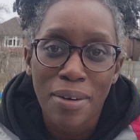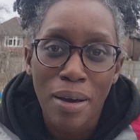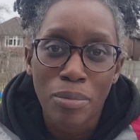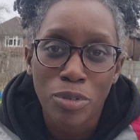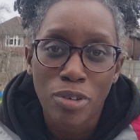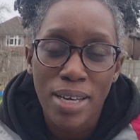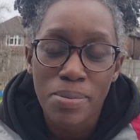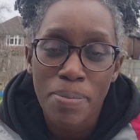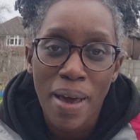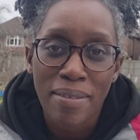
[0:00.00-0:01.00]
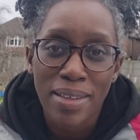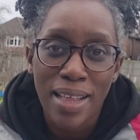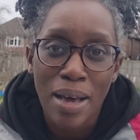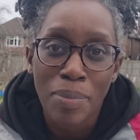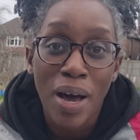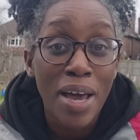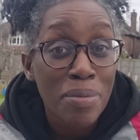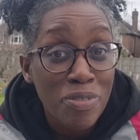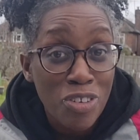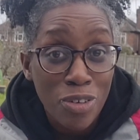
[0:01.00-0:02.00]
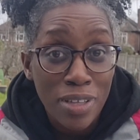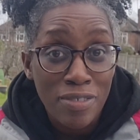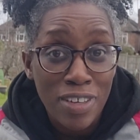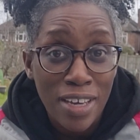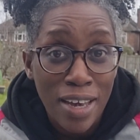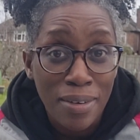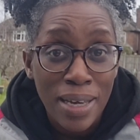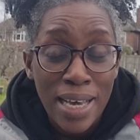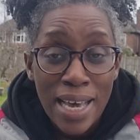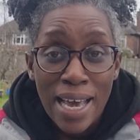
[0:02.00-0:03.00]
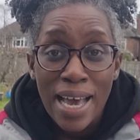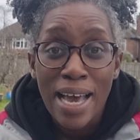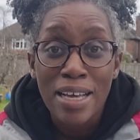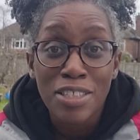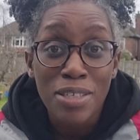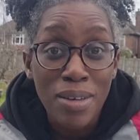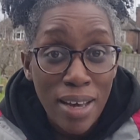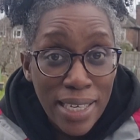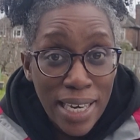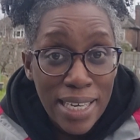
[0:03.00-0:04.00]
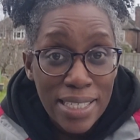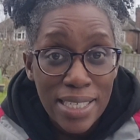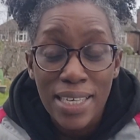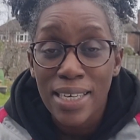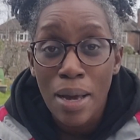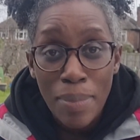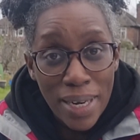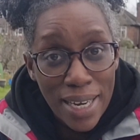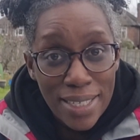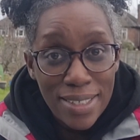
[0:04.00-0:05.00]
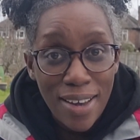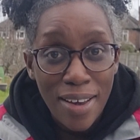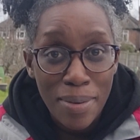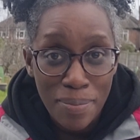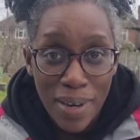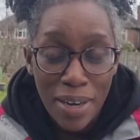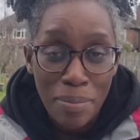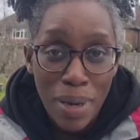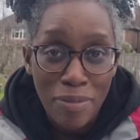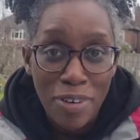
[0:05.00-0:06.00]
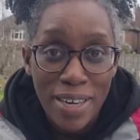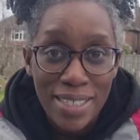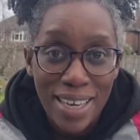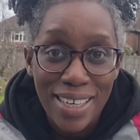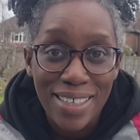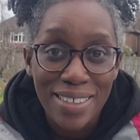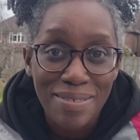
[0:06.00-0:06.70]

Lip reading: I will try to be better at that. But I hope you've enjoyed this video, and do like it, come back next time, and I hope you have a great day.